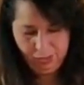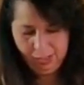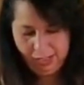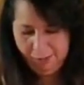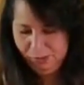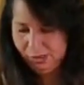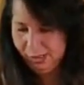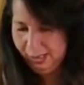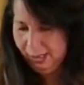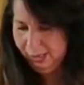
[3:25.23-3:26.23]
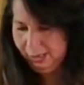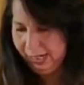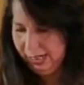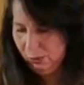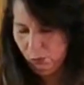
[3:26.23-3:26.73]
I'm just gonna
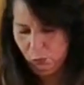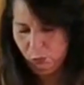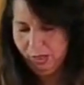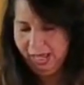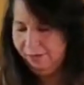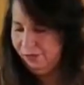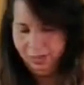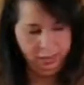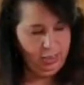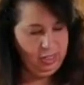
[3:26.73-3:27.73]
dice half an onion.